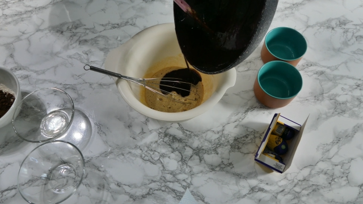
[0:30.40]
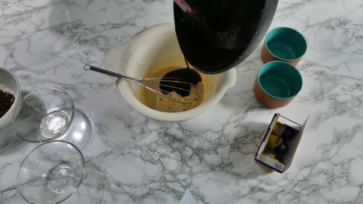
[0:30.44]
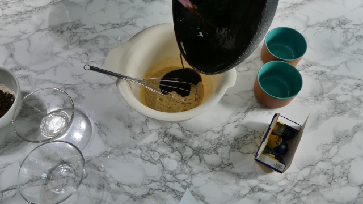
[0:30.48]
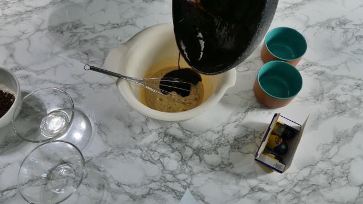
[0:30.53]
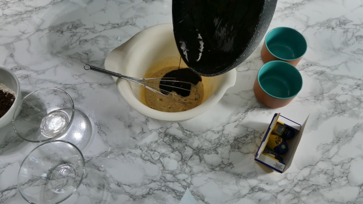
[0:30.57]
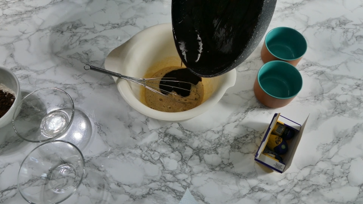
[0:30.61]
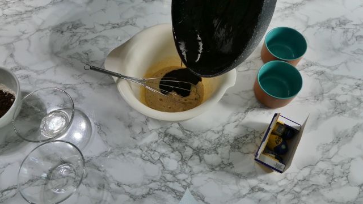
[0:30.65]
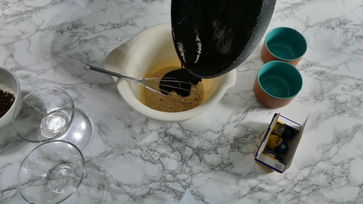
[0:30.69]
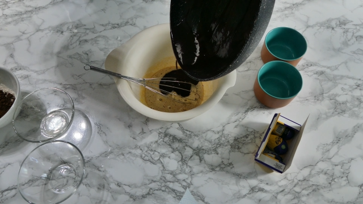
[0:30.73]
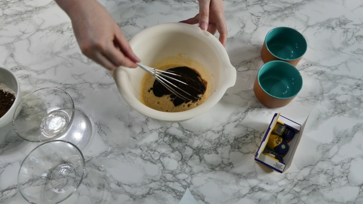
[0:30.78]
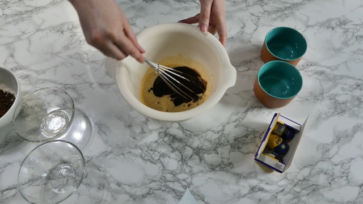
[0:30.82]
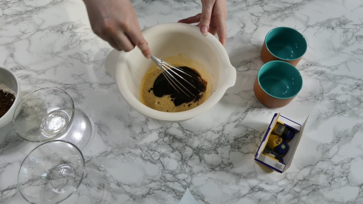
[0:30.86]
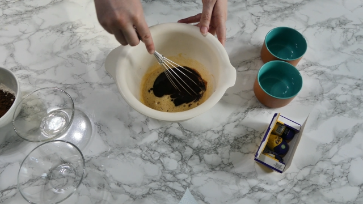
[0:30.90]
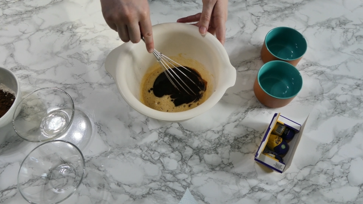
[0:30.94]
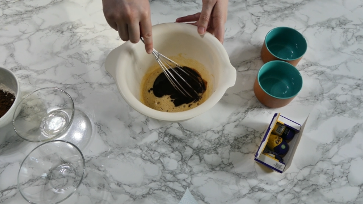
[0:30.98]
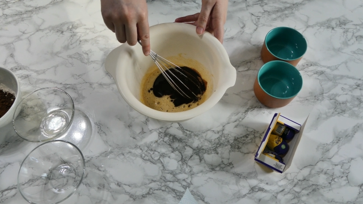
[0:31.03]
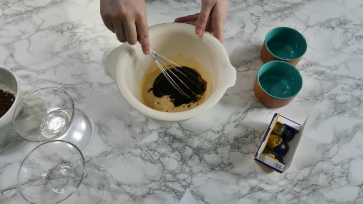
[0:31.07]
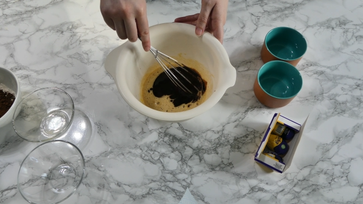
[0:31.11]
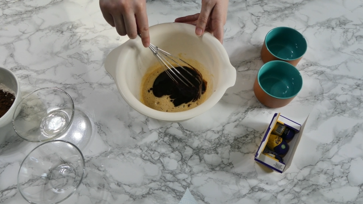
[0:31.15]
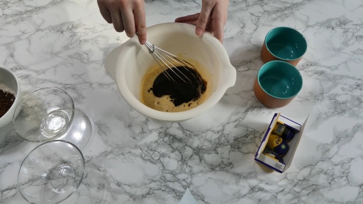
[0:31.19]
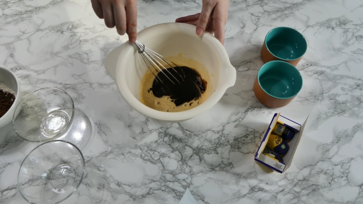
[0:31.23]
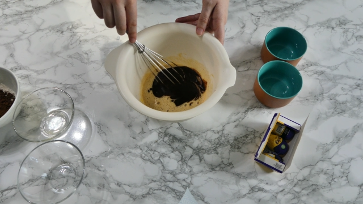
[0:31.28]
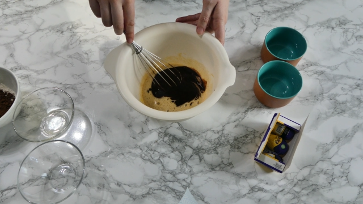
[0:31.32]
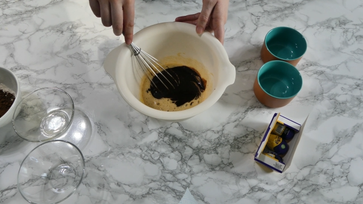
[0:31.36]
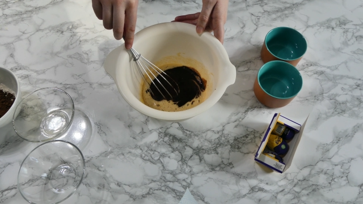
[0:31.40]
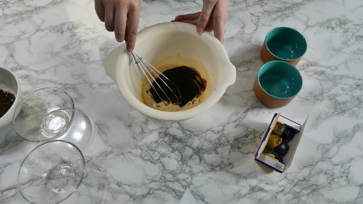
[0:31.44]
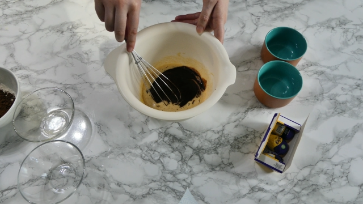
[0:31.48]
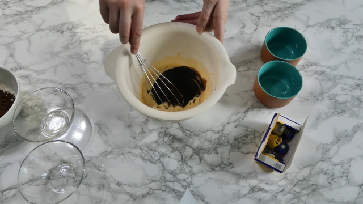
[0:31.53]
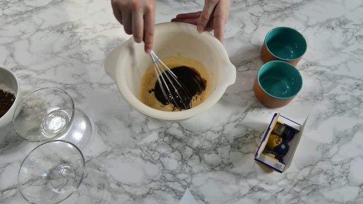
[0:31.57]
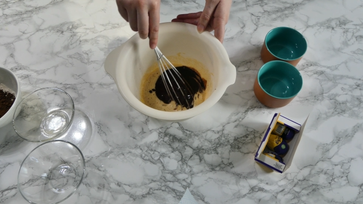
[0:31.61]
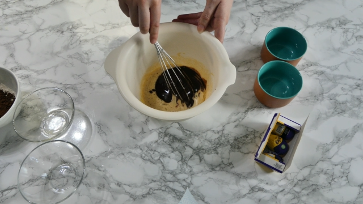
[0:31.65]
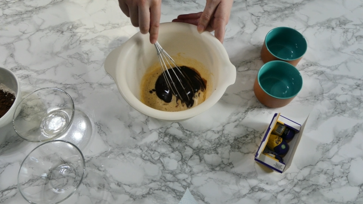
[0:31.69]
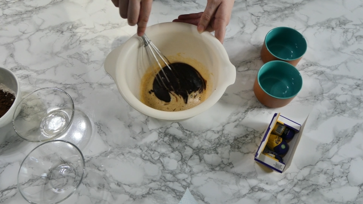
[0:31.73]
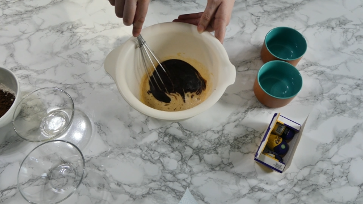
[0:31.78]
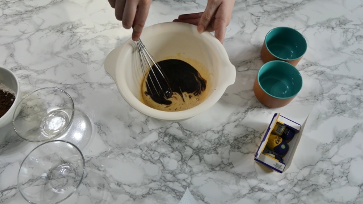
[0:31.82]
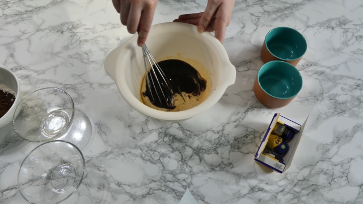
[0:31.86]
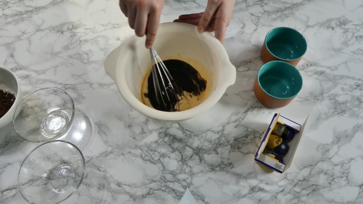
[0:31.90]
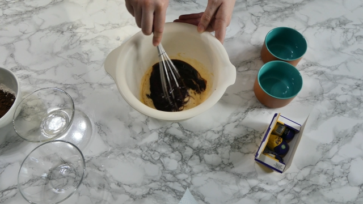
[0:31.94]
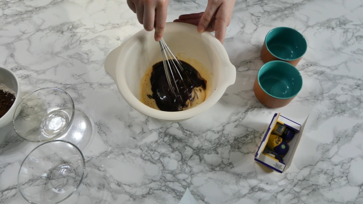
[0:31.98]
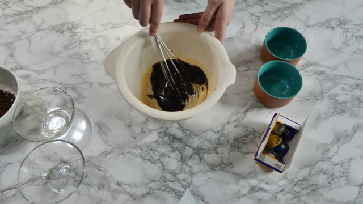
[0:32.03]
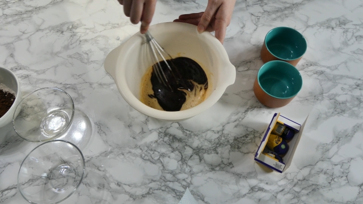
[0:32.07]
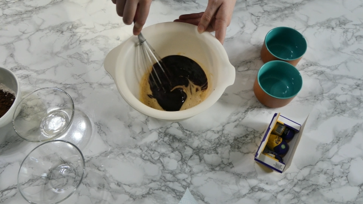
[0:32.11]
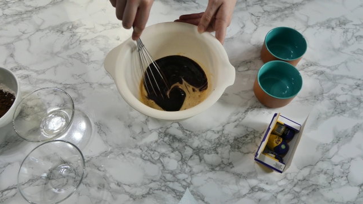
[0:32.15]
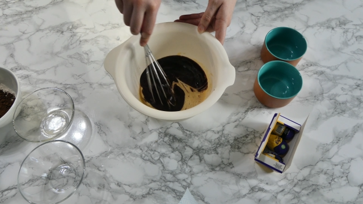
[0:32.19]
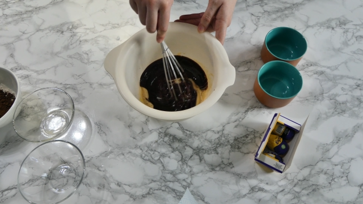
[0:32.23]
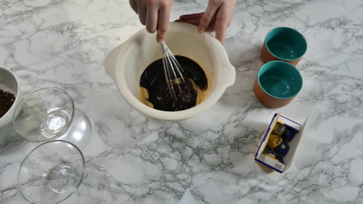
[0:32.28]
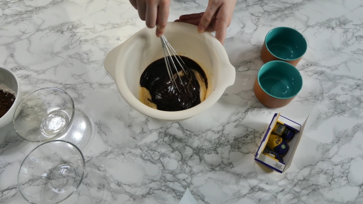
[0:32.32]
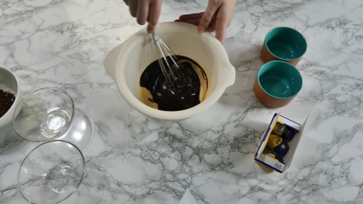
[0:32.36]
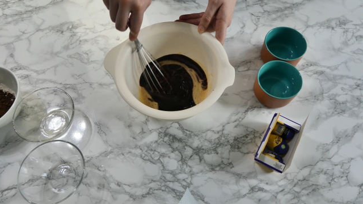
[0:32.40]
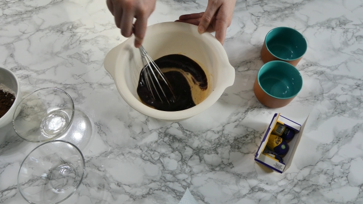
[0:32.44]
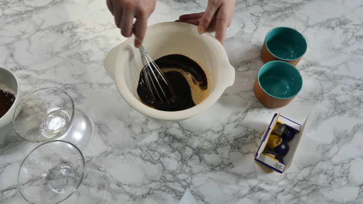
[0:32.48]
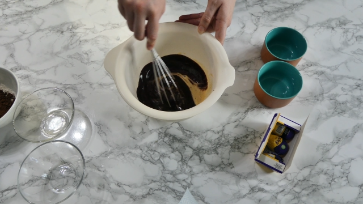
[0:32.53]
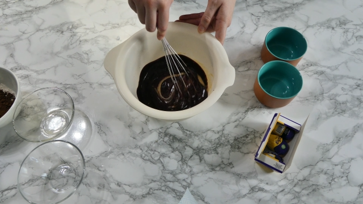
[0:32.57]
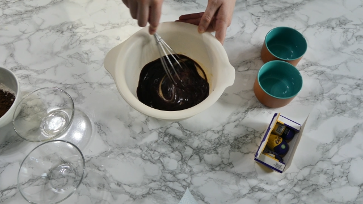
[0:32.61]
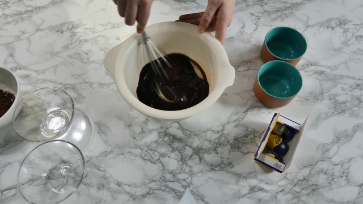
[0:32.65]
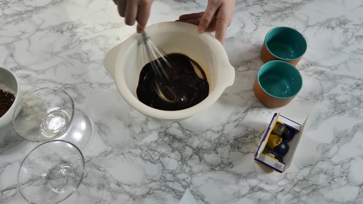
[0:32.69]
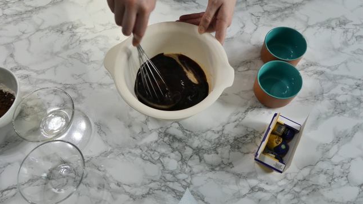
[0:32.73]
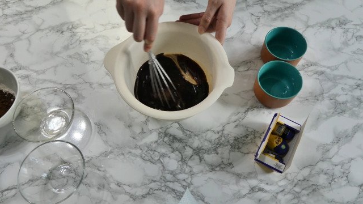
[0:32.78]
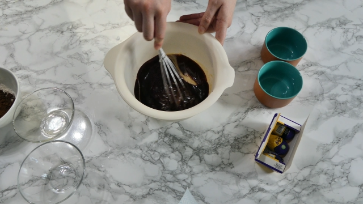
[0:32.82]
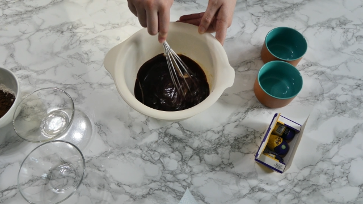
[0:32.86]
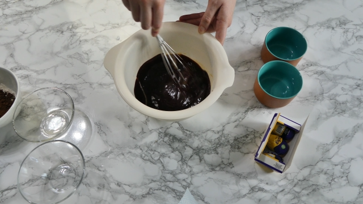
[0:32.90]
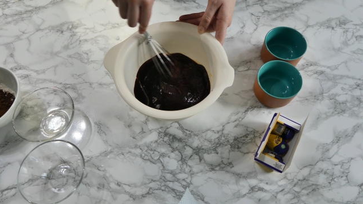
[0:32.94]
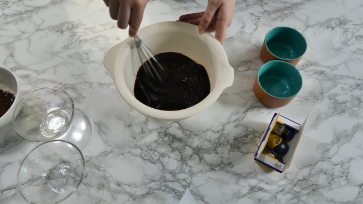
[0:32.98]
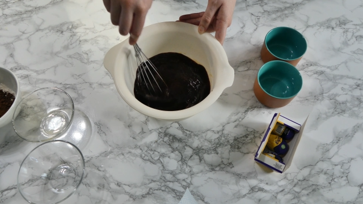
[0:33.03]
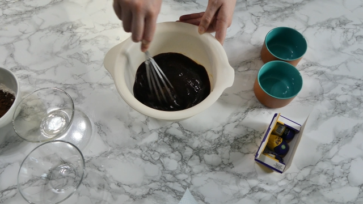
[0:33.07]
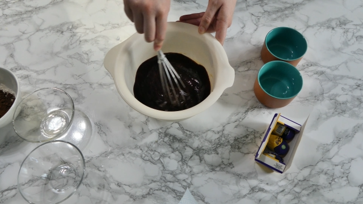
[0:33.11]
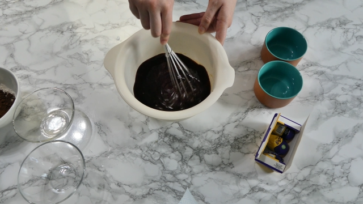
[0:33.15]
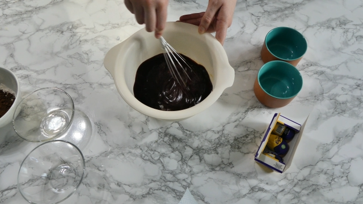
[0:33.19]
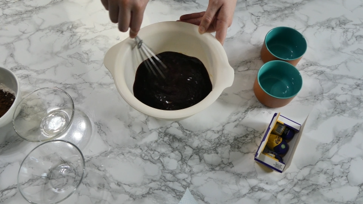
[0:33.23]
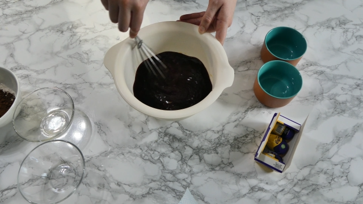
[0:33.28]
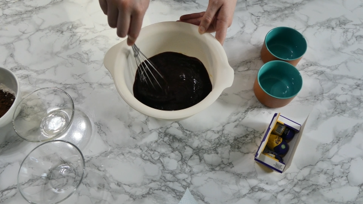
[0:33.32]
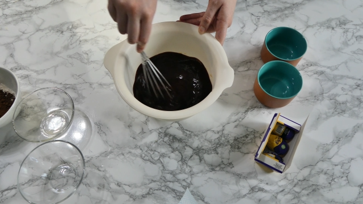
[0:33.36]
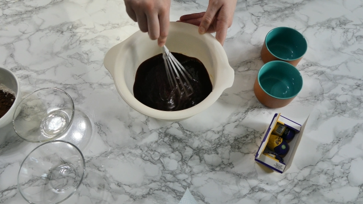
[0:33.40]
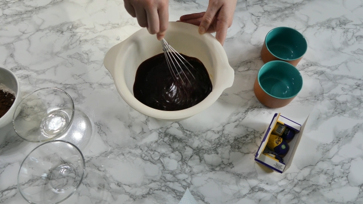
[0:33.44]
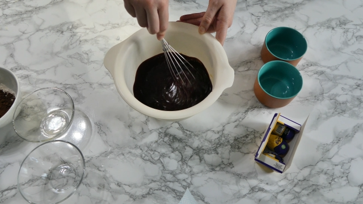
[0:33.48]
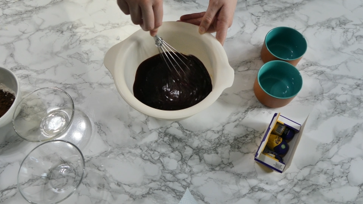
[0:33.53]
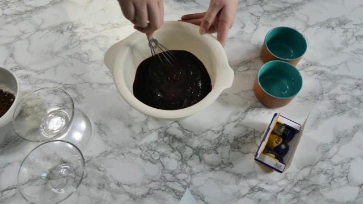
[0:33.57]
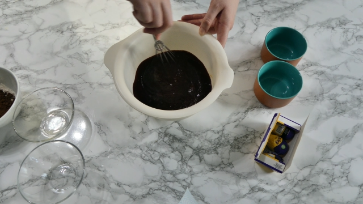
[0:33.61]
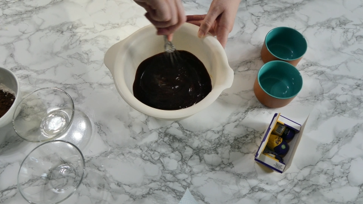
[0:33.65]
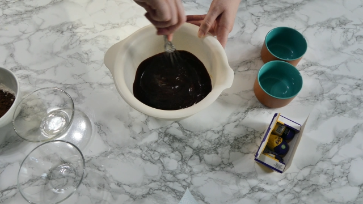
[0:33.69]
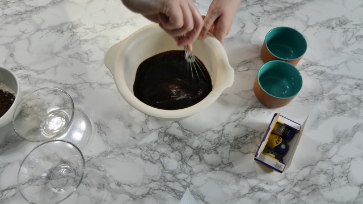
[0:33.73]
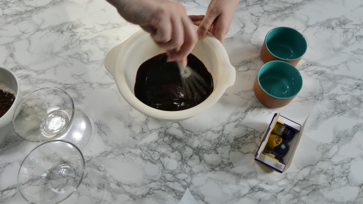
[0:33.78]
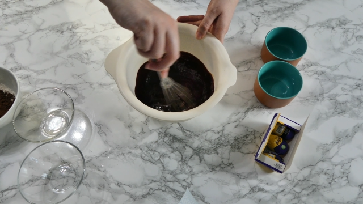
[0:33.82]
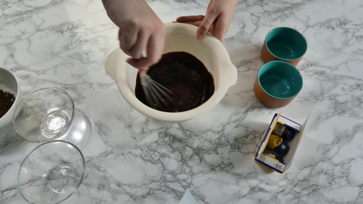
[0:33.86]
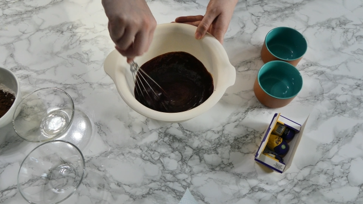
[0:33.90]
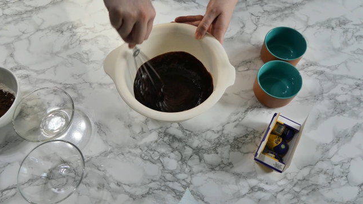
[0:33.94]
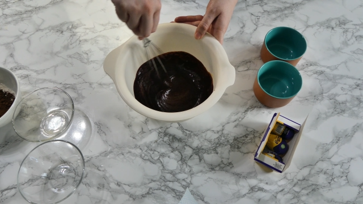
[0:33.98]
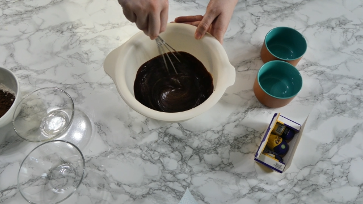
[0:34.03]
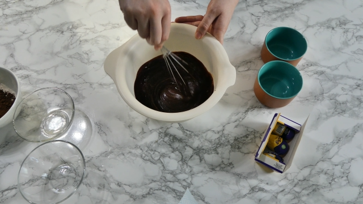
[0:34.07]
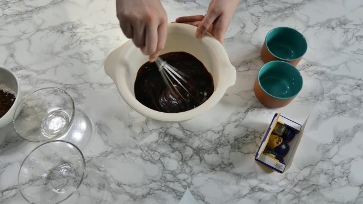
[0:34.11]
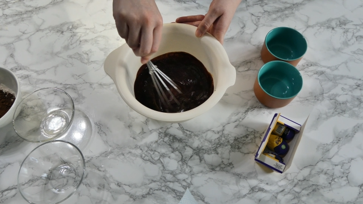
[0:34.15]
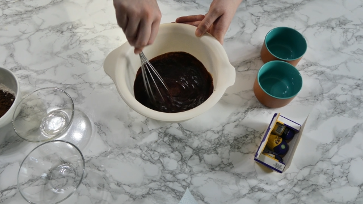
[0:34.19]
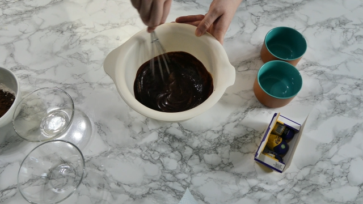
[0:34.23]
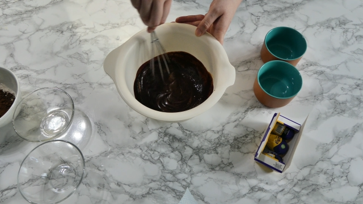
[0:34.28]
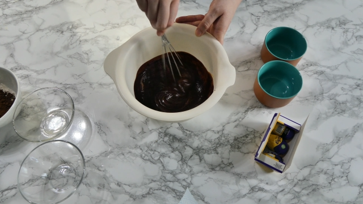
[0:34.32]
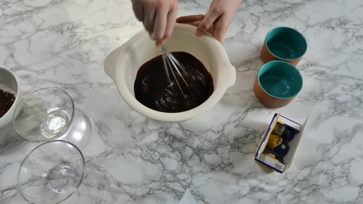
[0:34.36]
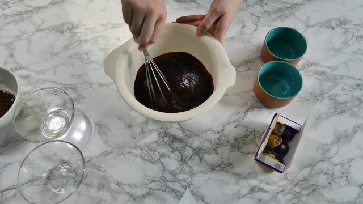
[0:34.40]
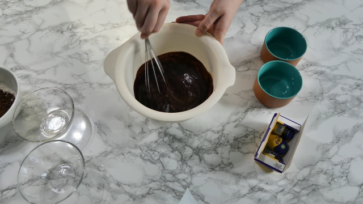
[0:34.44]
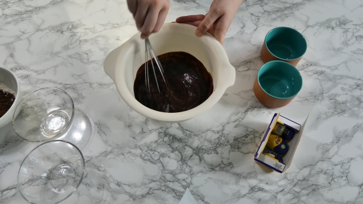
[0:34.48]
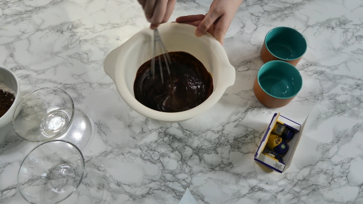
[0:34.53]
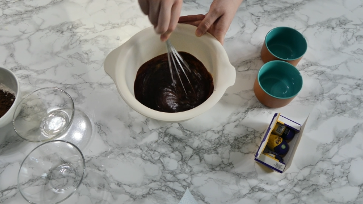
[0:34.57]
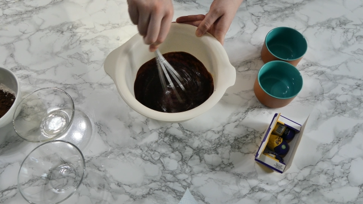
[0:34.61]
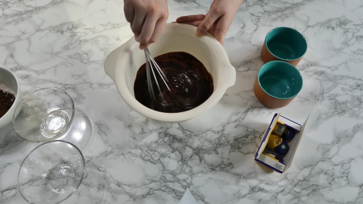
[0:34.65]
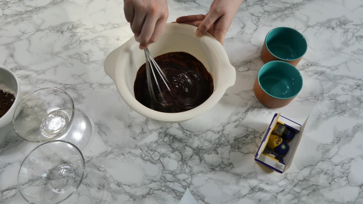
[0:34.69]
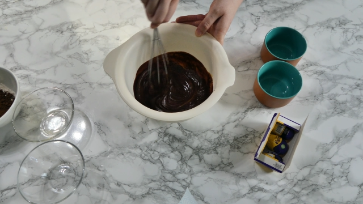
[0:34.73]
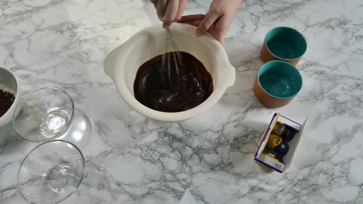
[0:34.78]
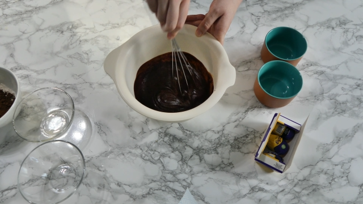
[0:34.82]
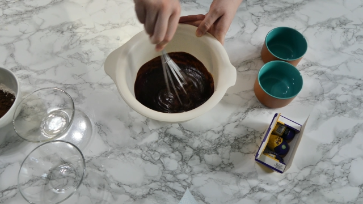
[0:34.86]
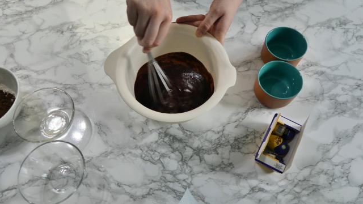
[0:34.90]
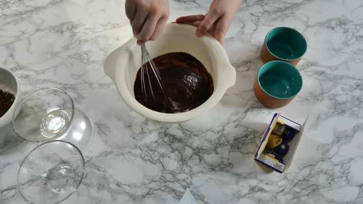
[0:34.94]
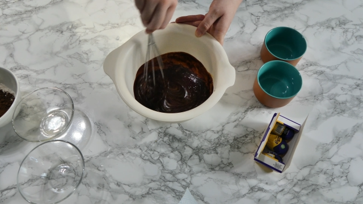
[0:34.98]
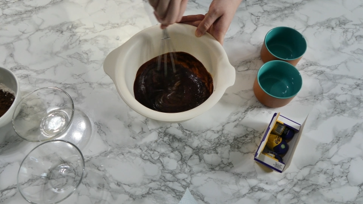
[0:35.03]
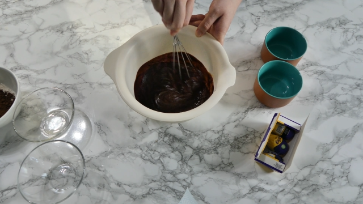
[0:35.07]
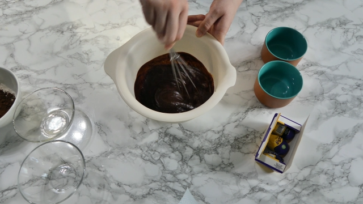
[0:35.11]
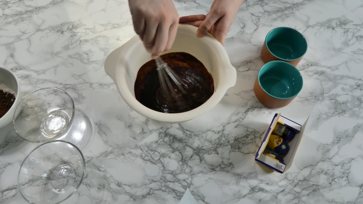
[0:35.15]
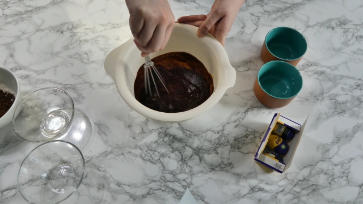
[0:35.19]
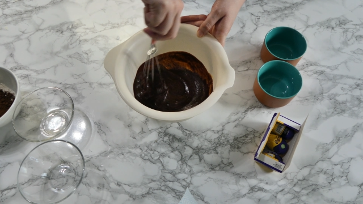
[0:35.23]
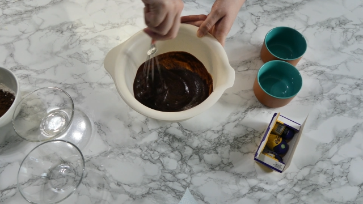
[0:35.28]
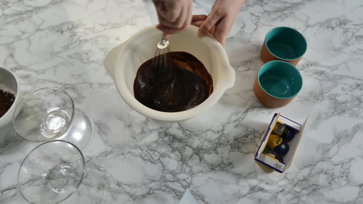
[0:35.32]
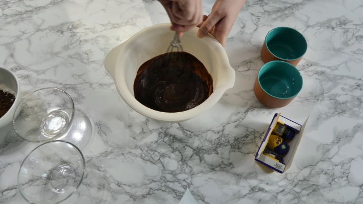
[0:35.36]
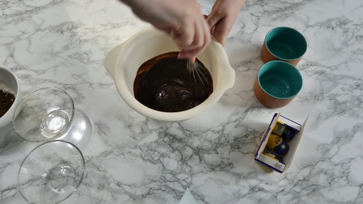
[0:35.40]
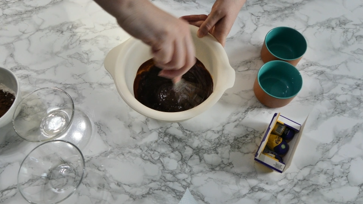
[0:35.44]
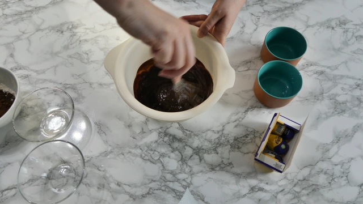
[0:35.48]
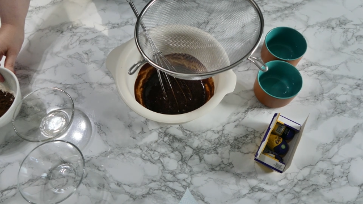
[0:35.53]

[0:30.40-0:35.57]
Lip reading: [unreadable: no face in view]